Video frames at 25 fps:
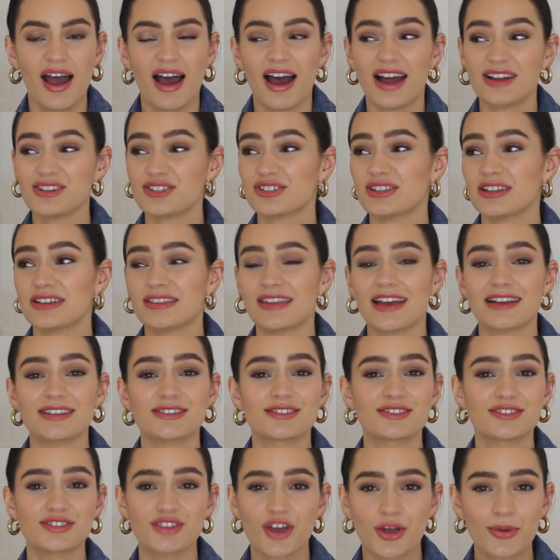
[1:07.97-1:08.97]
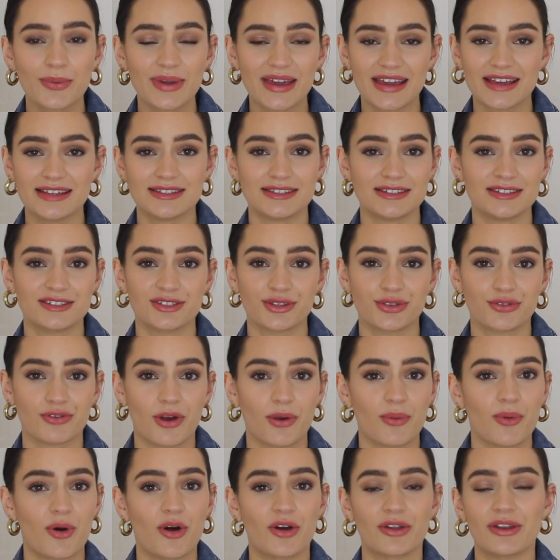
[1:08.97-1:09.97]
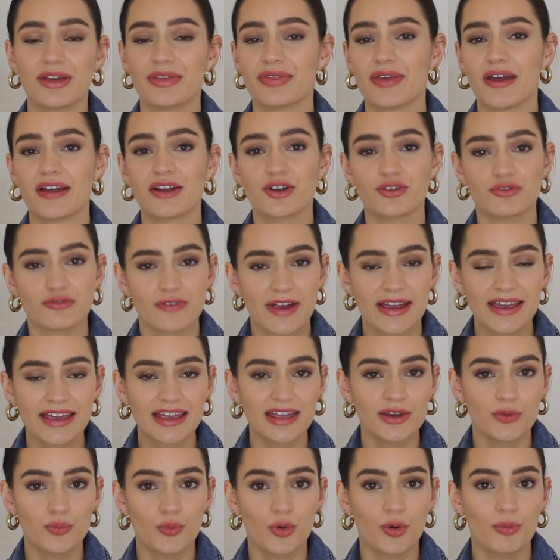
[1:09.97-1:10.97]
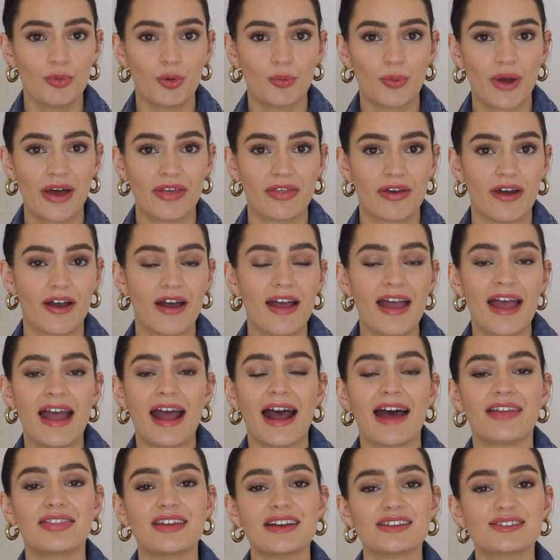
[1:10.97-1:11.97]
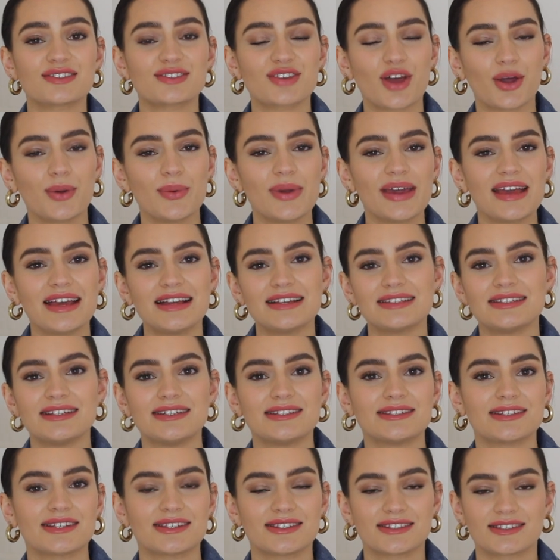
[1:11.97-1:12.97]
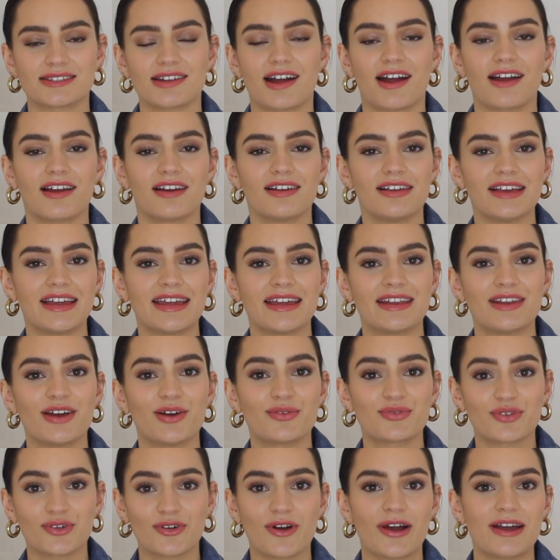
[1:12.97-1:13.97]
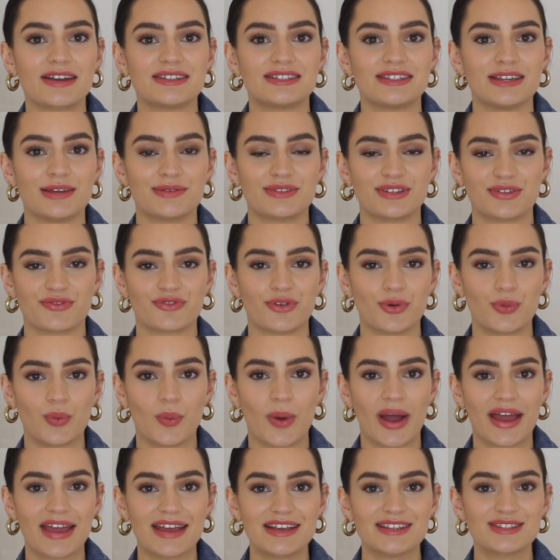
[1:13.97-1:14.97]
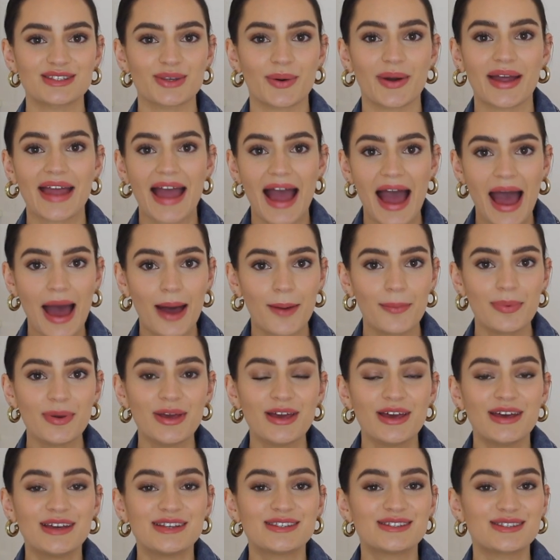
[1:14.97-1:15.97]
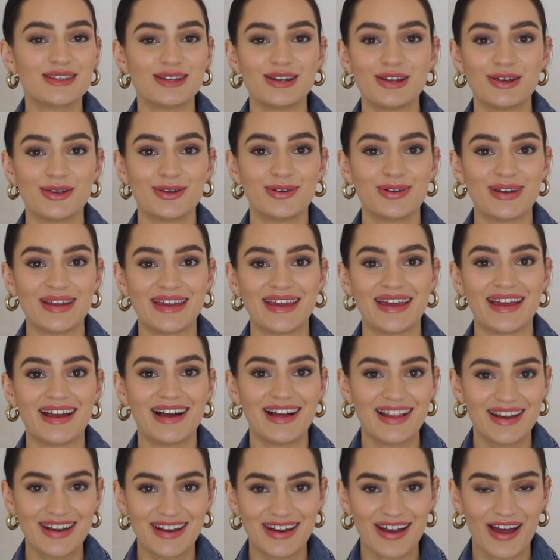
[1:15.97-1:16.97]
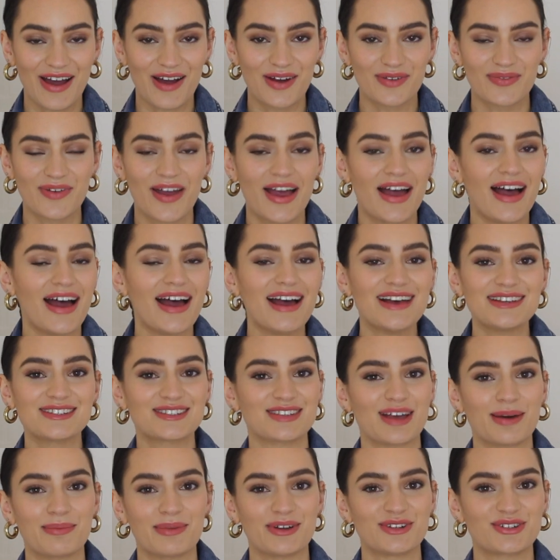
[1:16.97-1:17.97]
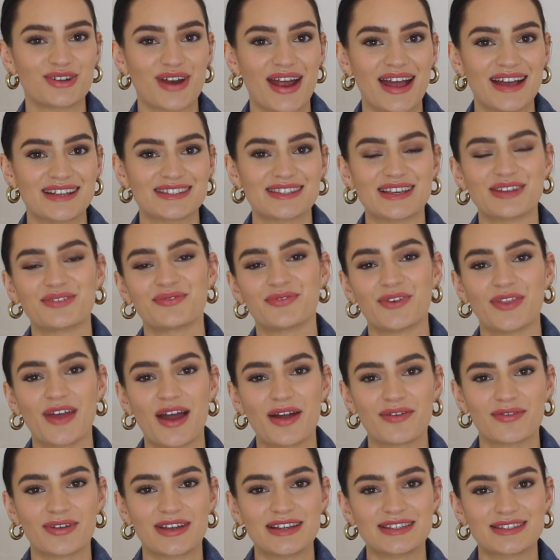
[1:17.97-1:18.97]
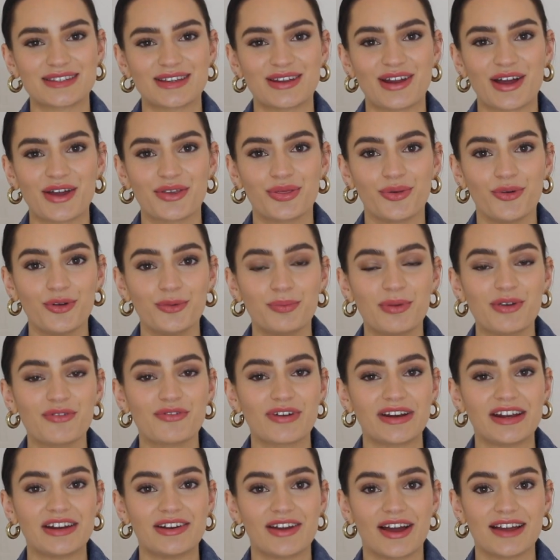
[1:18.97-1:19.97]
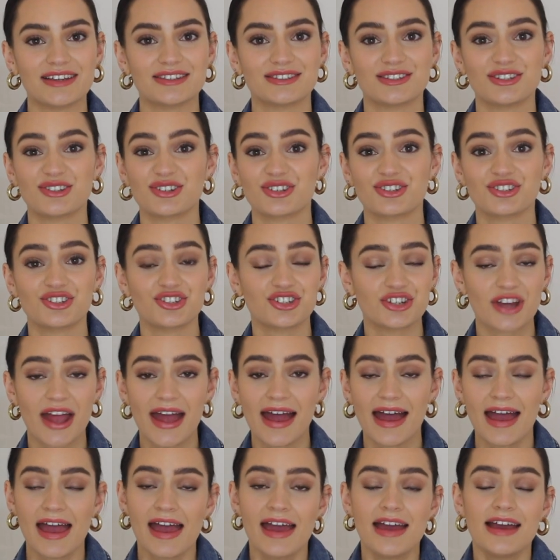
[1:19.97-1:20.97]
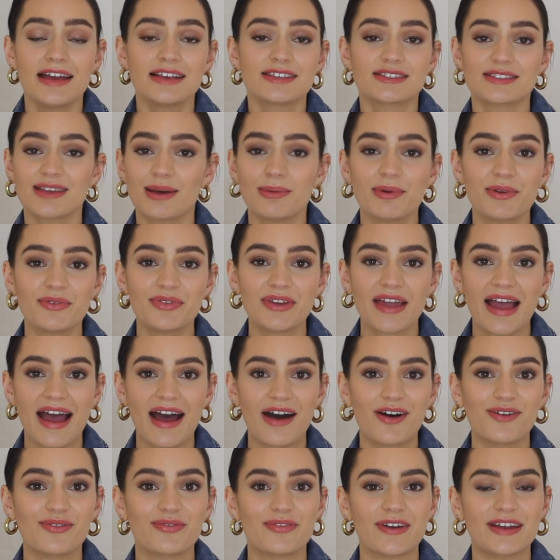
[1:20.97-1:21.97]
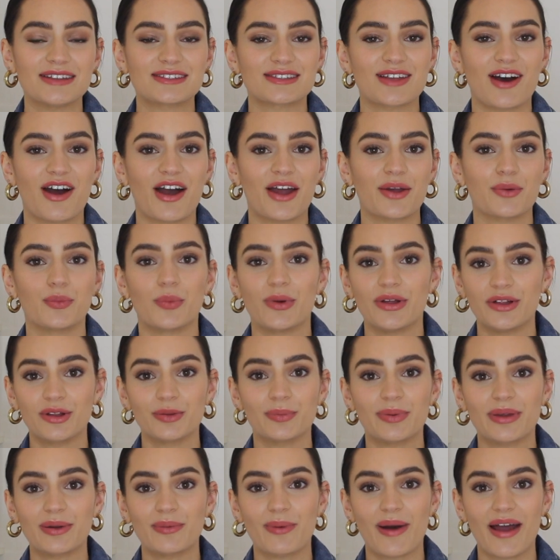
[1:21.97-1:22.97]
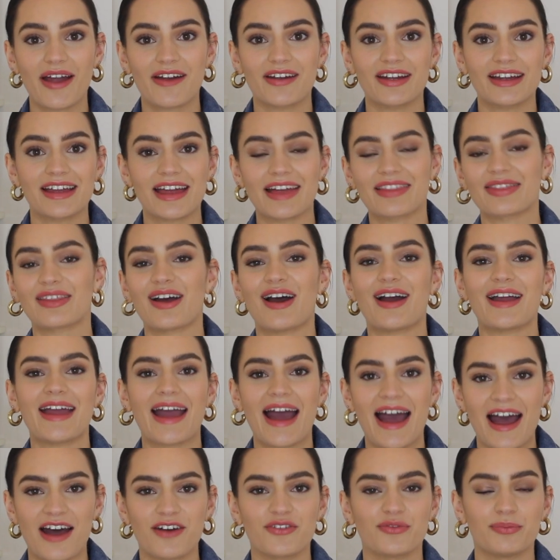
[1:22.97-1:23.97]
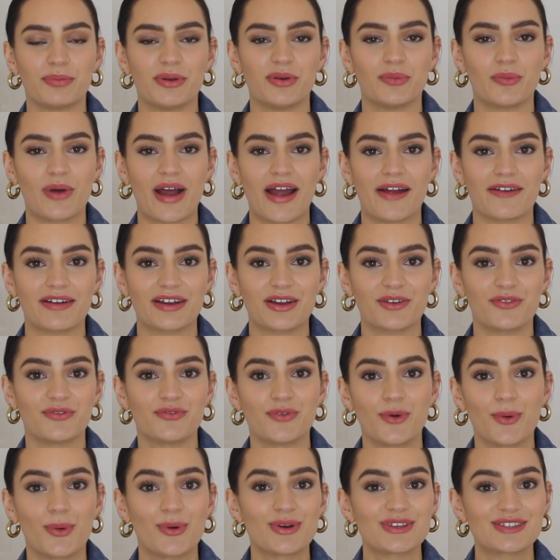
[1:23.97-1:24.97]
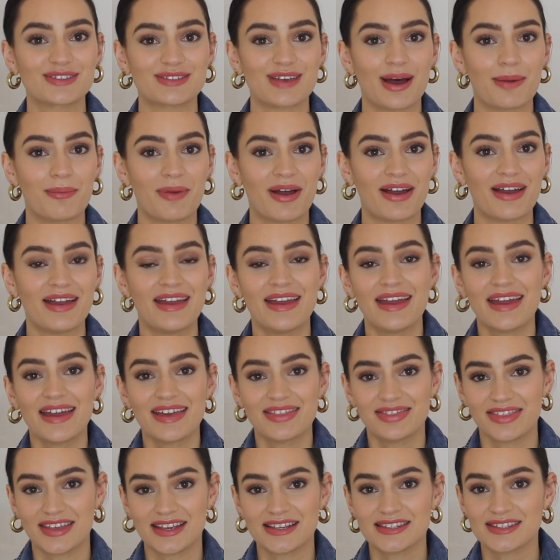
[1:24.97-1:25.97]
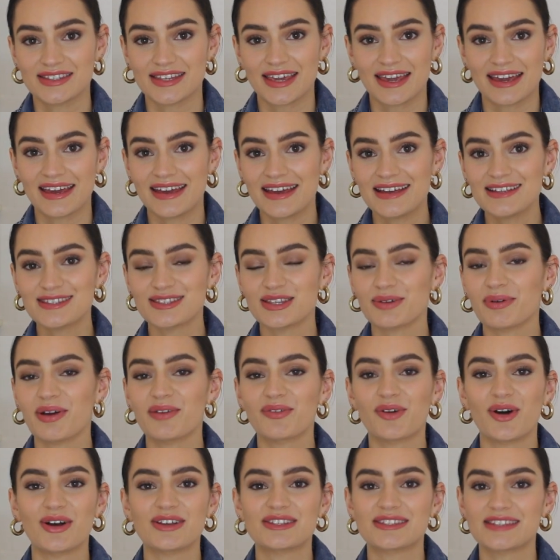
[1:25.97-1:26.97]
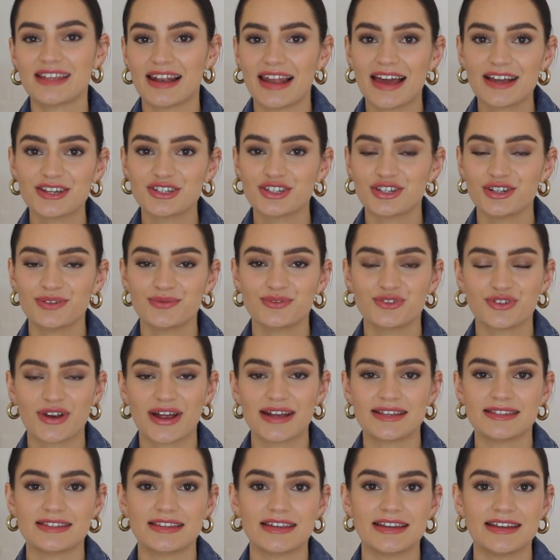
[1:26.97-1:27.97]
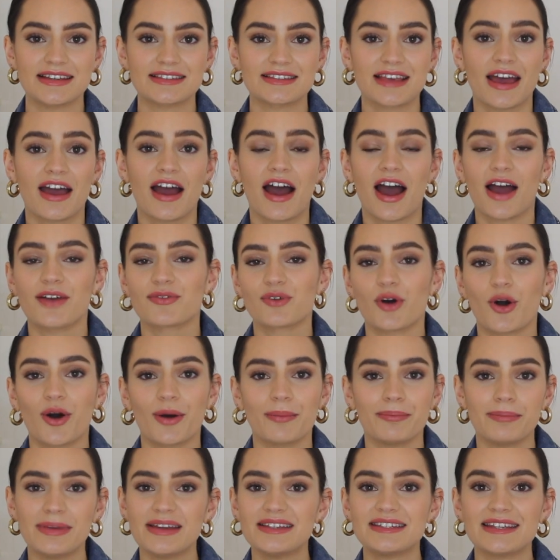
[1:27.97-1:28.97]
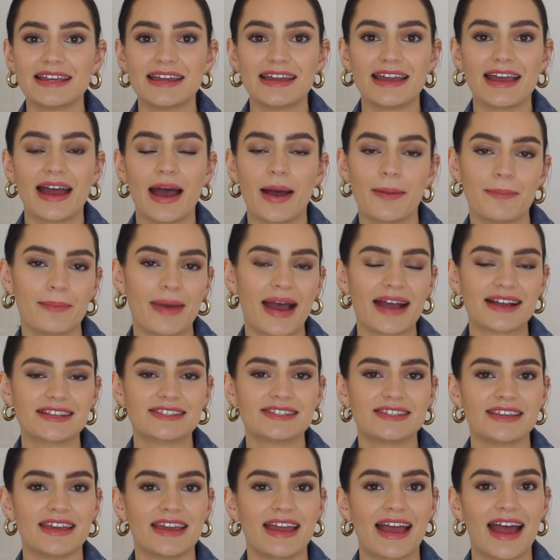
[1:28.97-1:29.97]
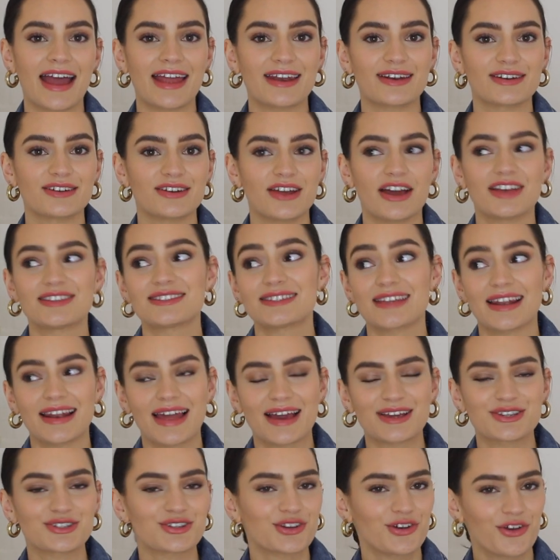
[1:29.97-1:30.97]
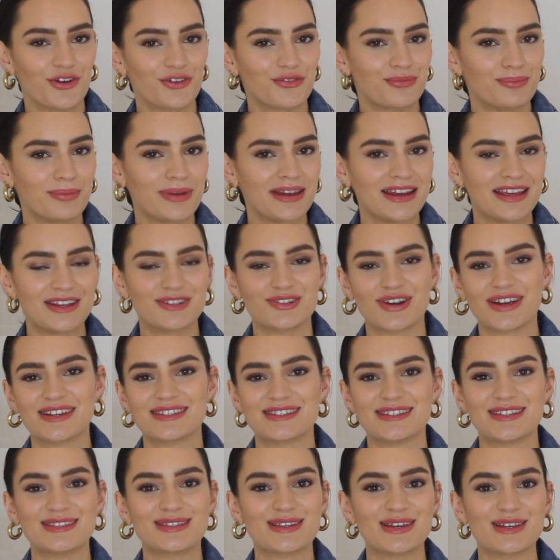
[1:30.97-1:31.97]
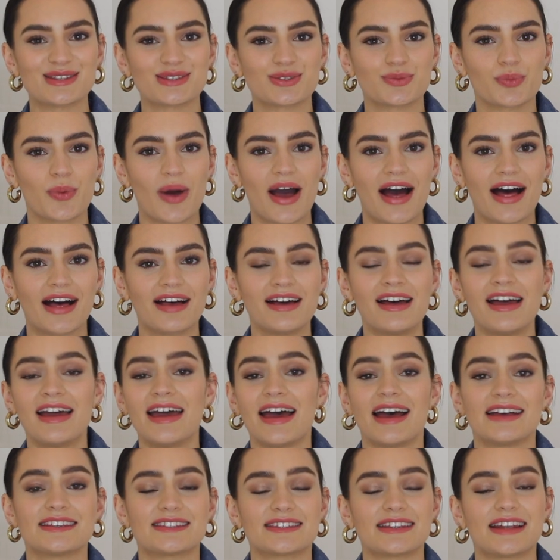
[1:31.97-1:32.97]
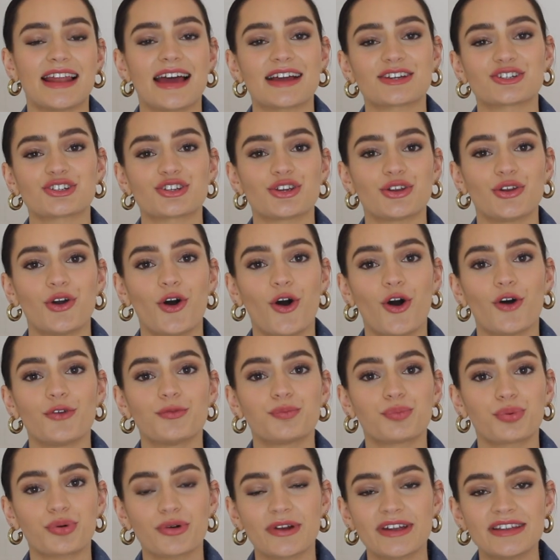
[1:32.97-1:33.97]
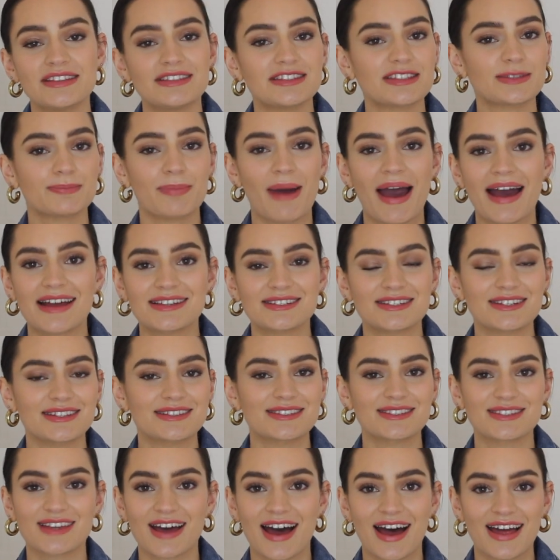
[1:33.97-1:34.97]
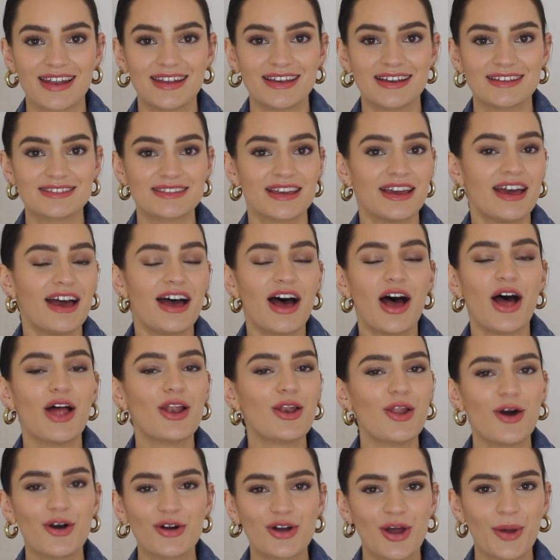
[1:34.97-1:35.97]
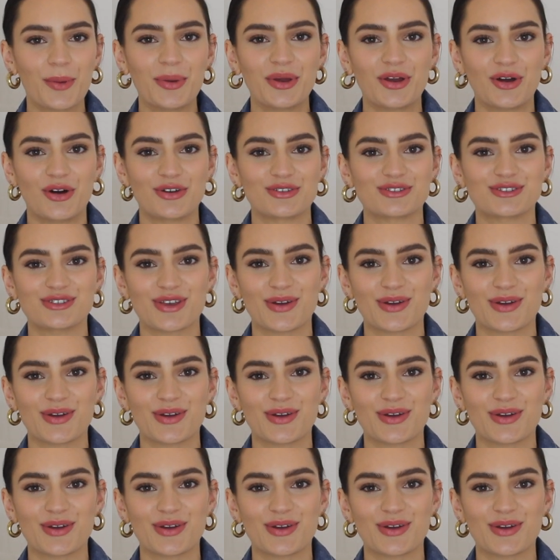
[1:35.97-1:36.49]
I just think they're so easy to throw on. They're great in warmer weather and they're so easy to style in a variety of different ways. So I absolutely love a summer dress, and for that reason I thought it'd be really nice to just share some of the outfits that I will be wearing and that I have been wearing for summer this year. So I've got a selection of dresses. I've got a midi, a maxi, and a selection of mini dresses as well, a selection of prints, patterns, colors, a lot going on.